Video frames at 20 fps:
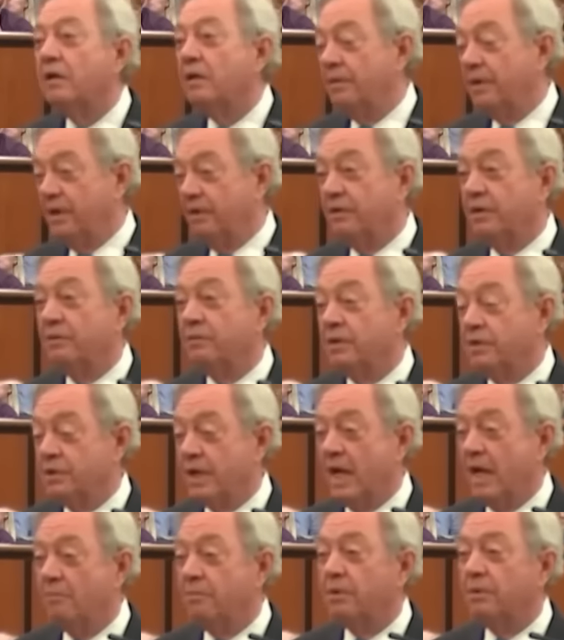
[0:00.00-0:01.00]
Let me give you an
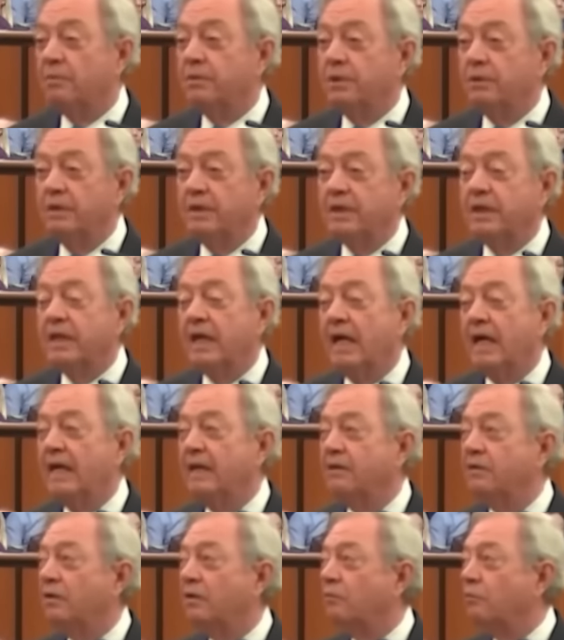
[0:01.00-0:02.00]
example. You
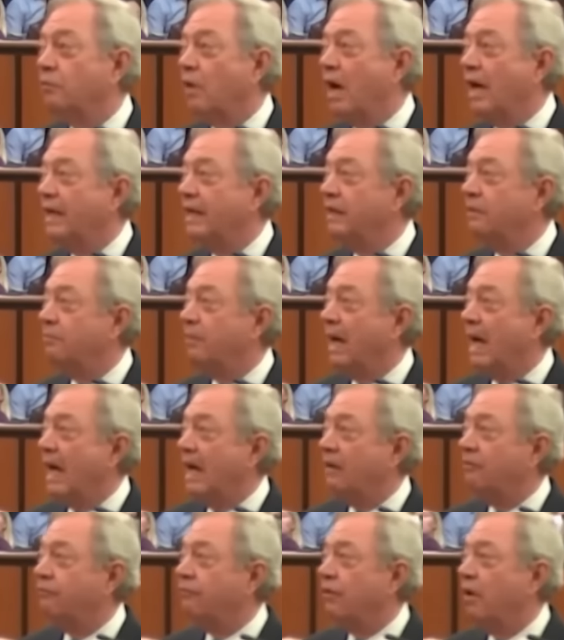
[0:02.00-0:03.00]
indicate, riding
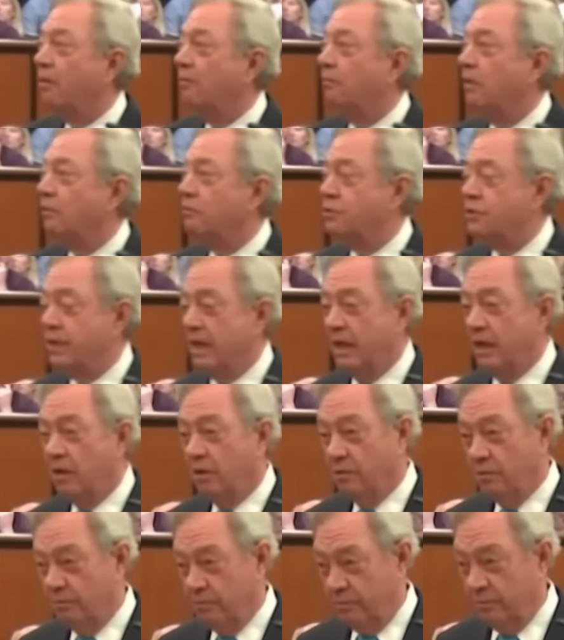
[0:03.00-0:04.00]
back from
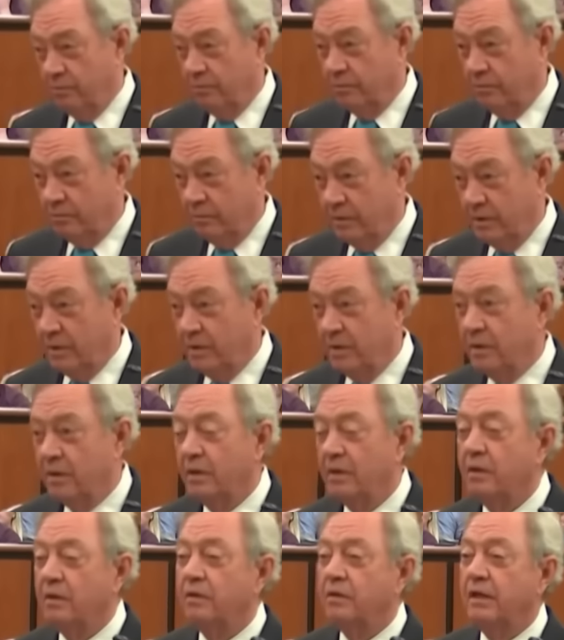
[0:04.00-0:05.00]
Moselle,
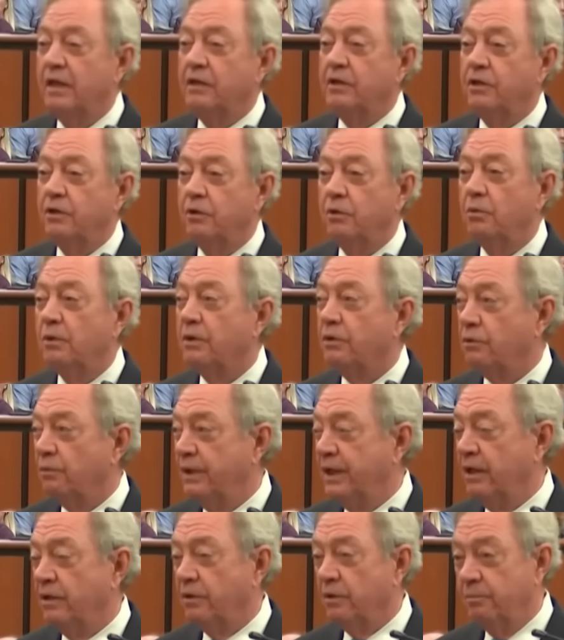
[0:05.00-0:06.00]
that you and
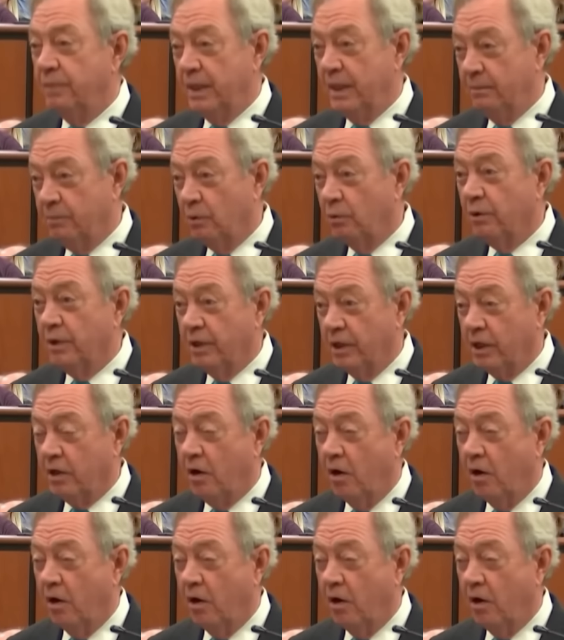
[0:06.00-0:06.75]
three other people were in a